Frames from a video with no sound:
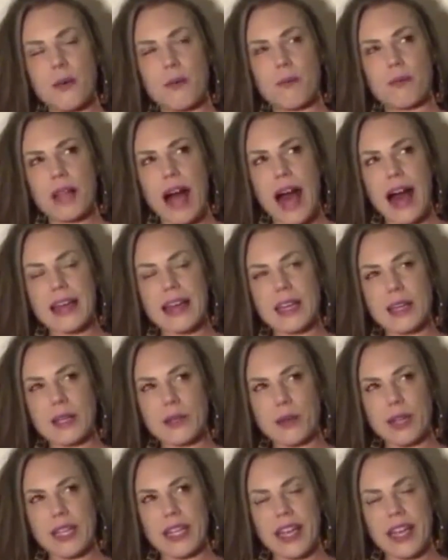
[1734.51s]
black and
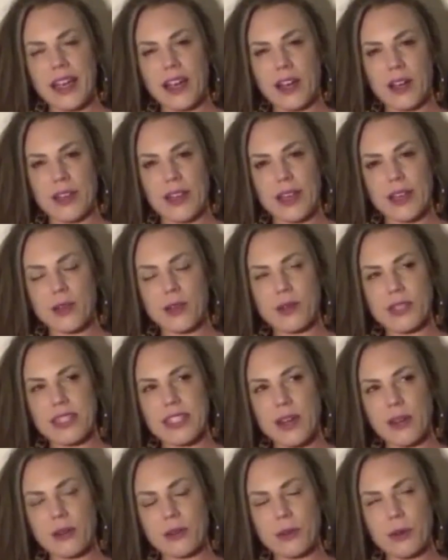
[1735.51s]
green hair that goes
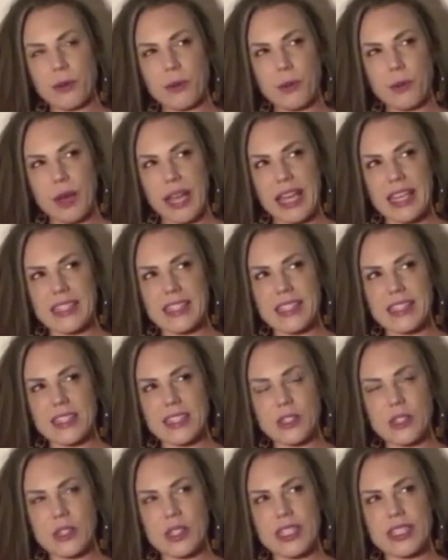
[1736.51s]
down to her waist,
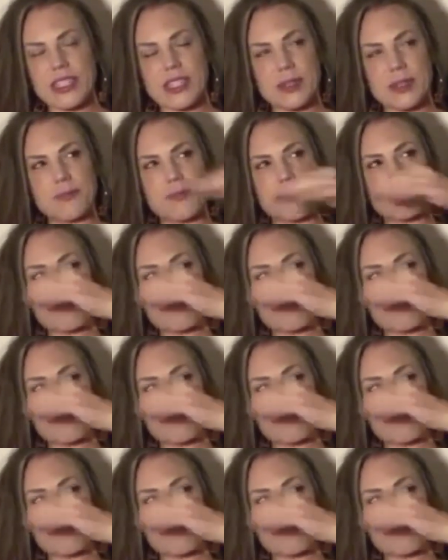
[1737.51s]
and she has a